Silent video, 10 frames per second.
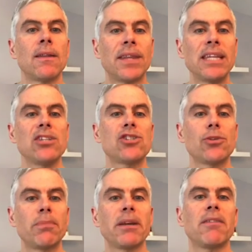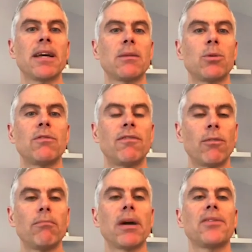These should be available
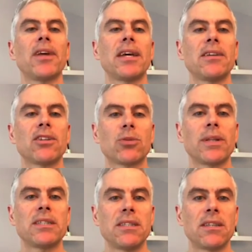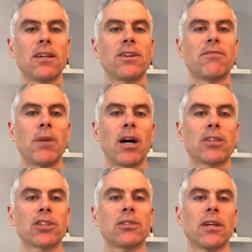from Monday the 23rd of
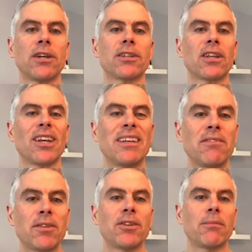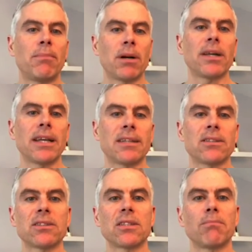March and are delivered by
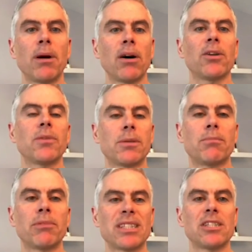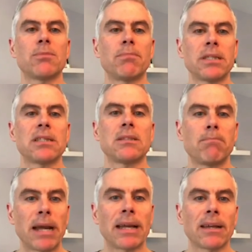lenders that partner with the British Business
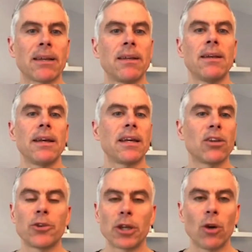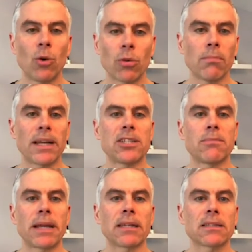Bank, including all the major
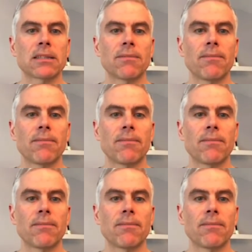banks.